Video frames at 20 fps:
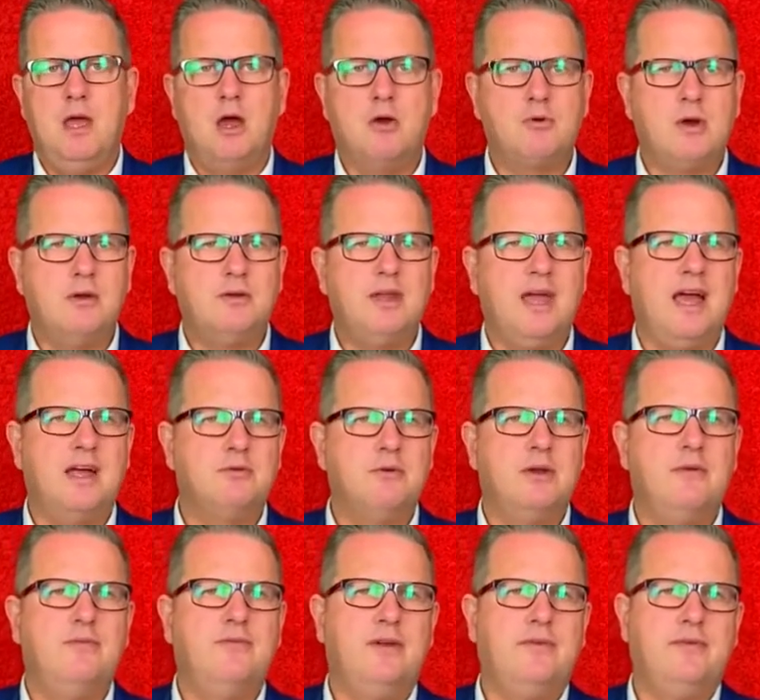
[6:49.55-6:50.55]
Around
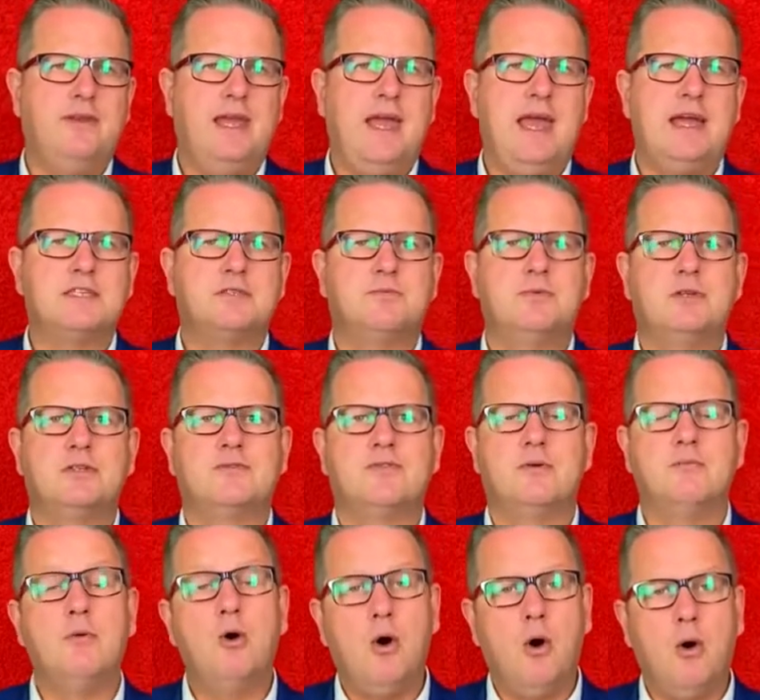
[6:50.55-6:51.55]
150 experts
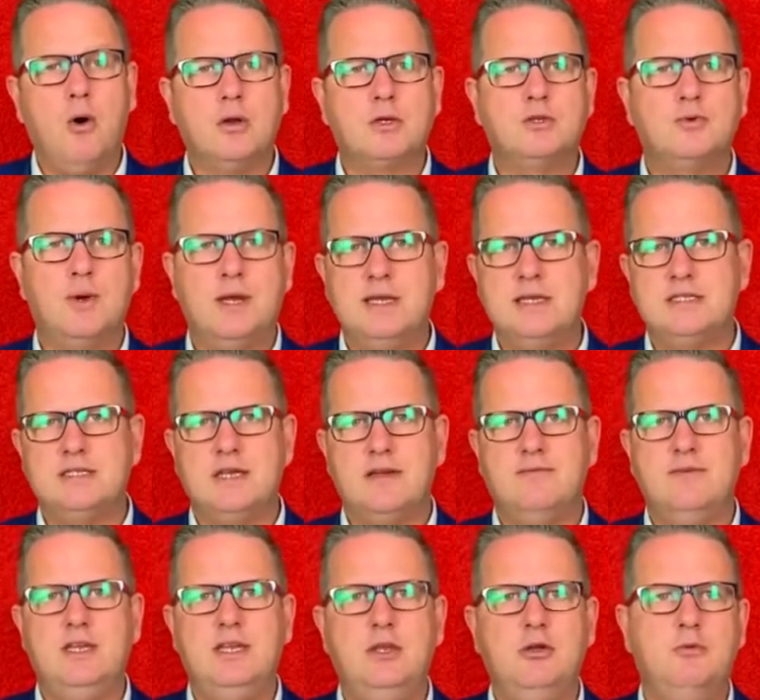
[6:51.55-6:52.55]
from all
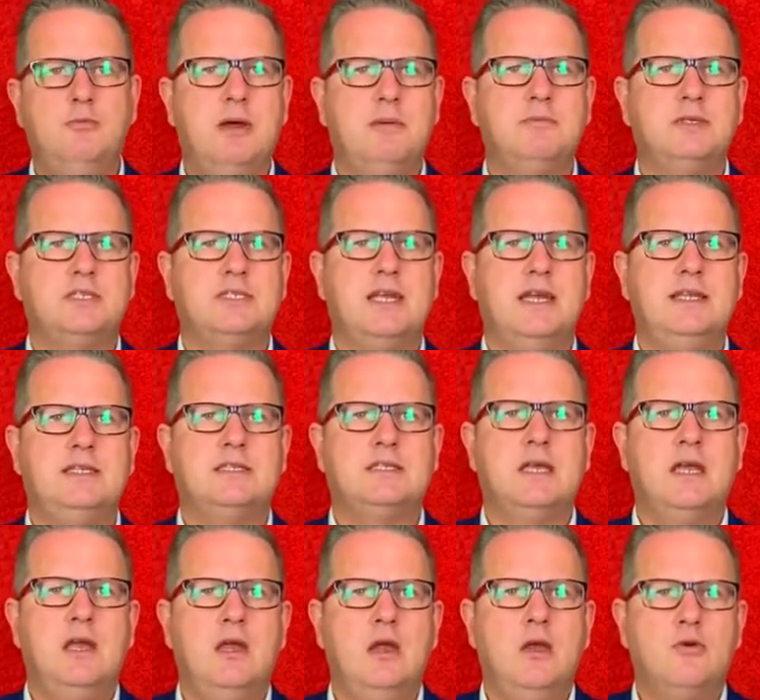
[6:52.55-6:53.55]
27 EU member states,
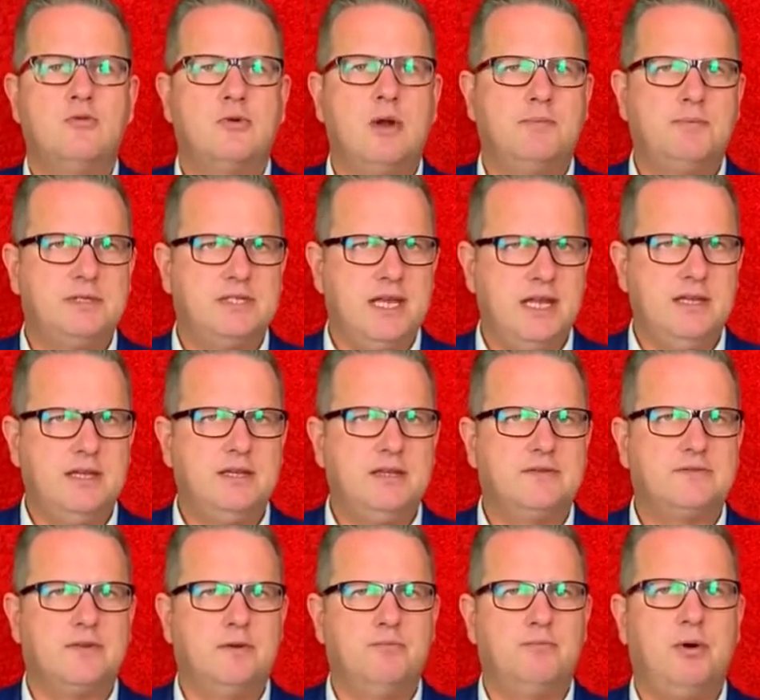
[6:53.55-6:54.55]

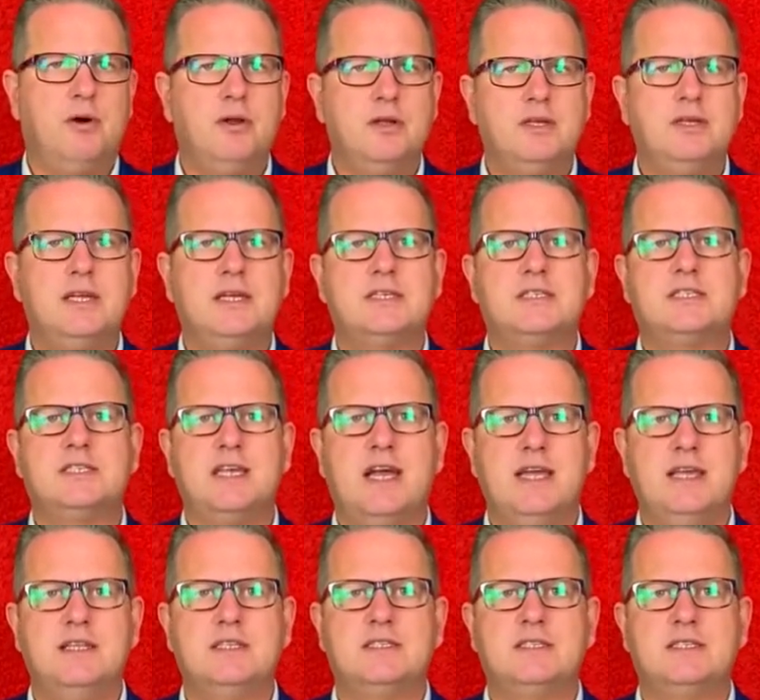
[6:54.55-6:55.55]
representatives from politics,
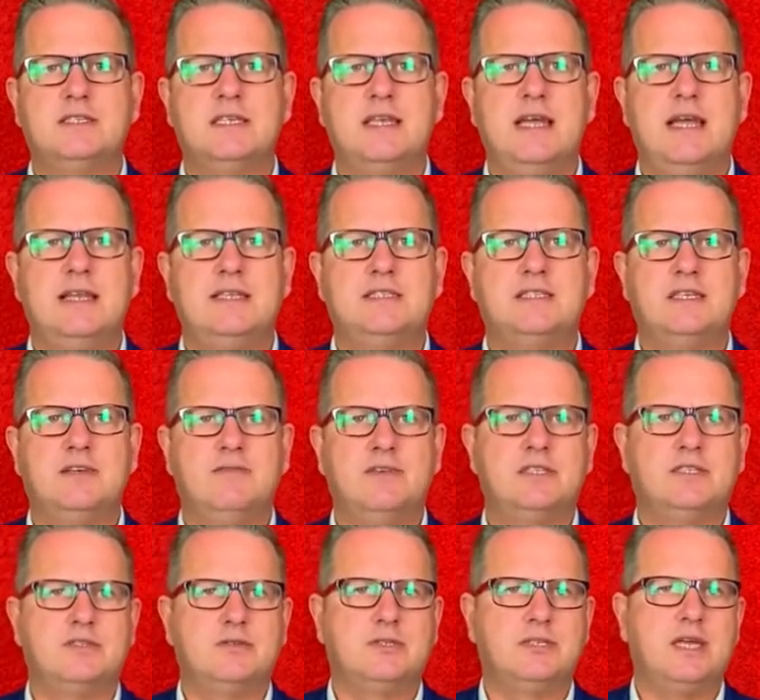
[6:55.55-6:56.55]
science and
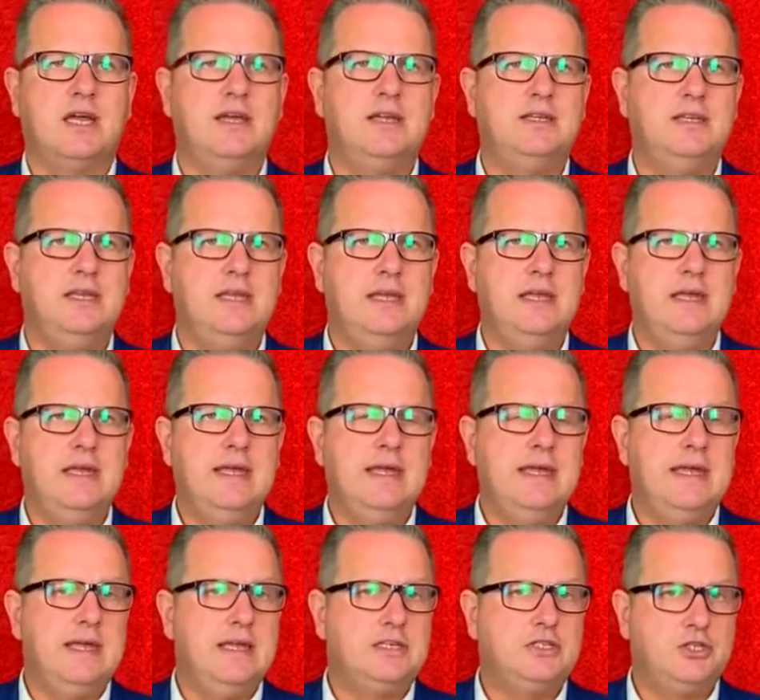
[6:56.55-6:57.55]
civil society,
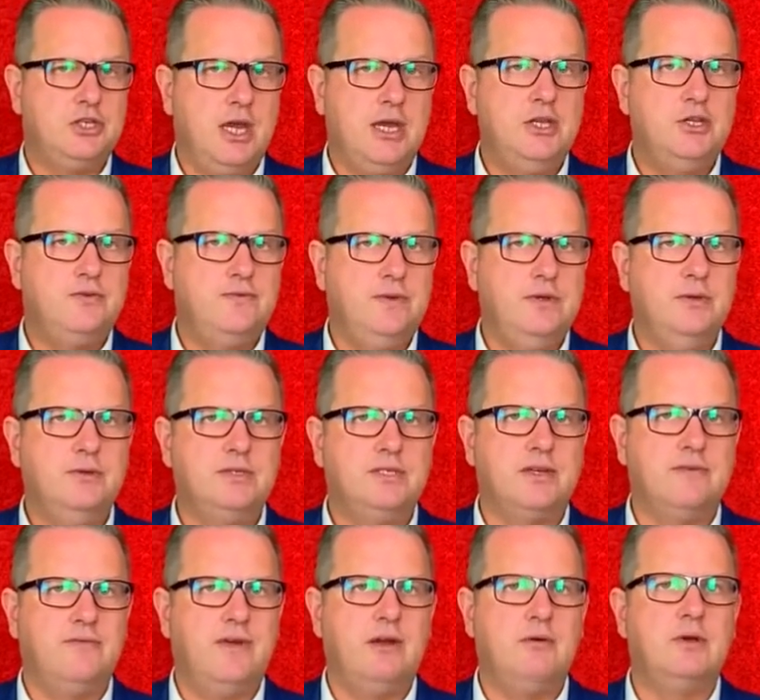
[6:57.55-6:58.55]
exchanged
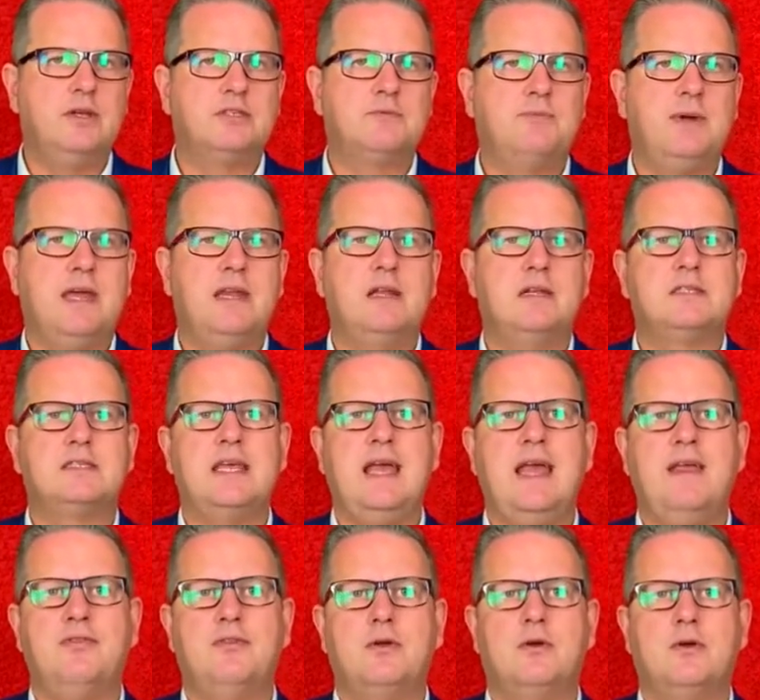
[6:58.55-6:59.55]
views in various panels
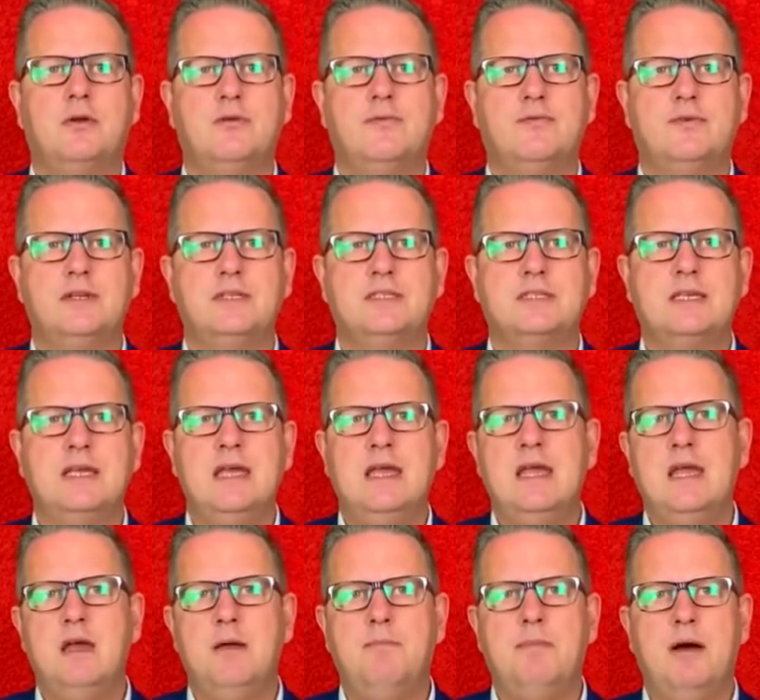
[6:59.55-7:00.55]
at the conference
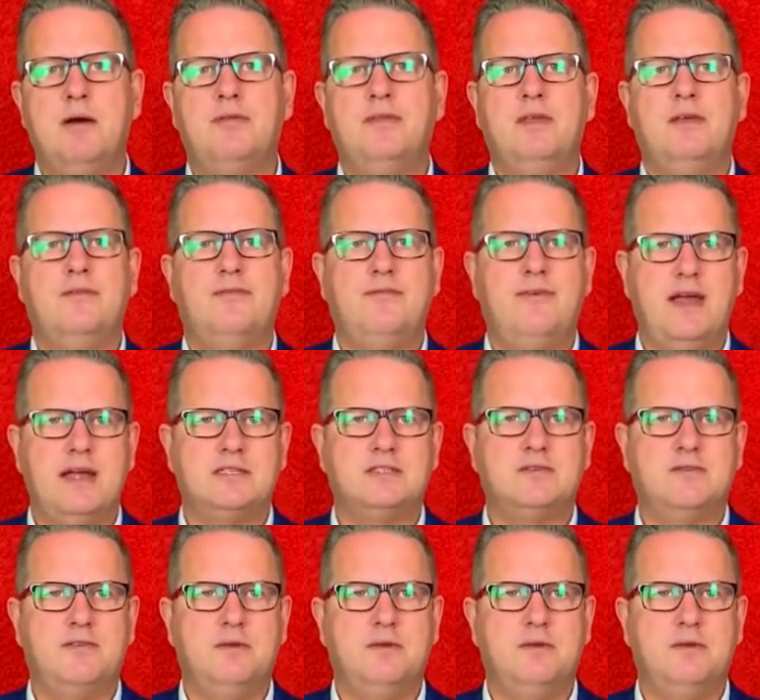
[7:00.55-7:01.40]
about the effects of the